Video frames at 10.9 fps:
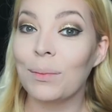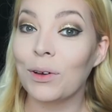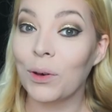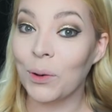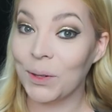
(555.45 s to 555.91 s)

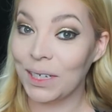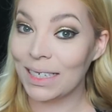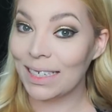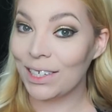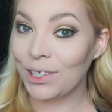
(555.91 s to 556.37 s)
I'm going
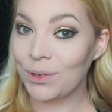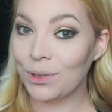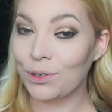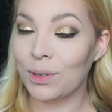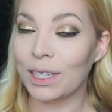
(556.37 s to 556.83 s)
to teach
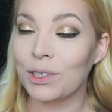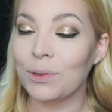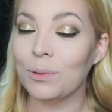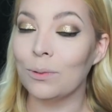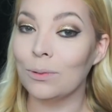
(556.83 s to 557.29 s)
you a trick
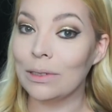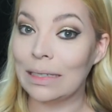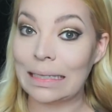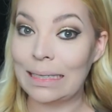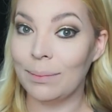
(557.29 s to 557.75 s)
to
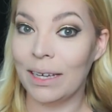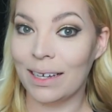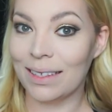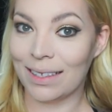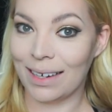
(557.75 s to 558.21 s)
really
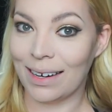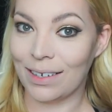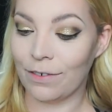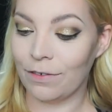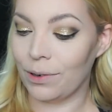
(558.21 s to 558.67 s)
make it
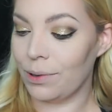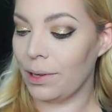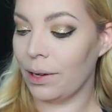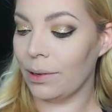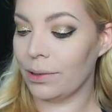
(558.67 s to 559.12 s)
stand out for
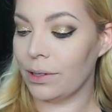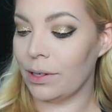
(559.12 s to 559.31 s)
New Year's.